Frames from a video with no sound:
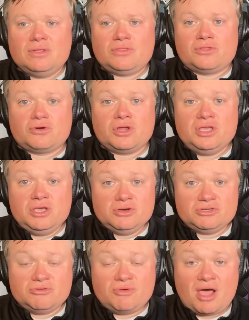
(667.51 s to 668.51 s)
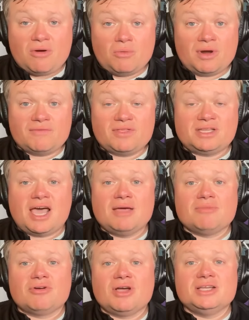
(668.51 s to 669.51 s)
30 years from now or whatever the
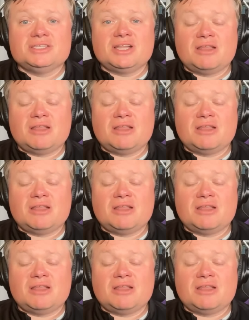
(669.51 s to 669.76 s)
time horizon